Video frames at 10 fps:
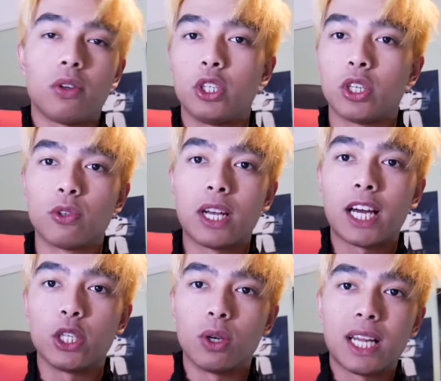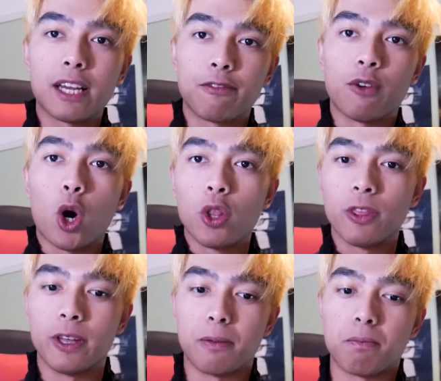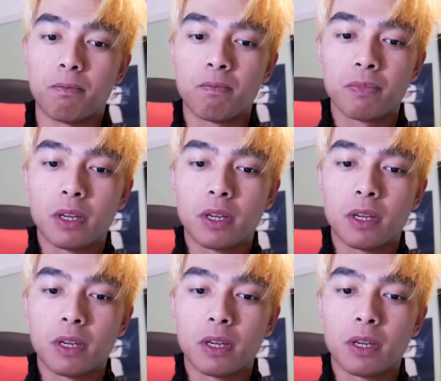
you can rely your life on them.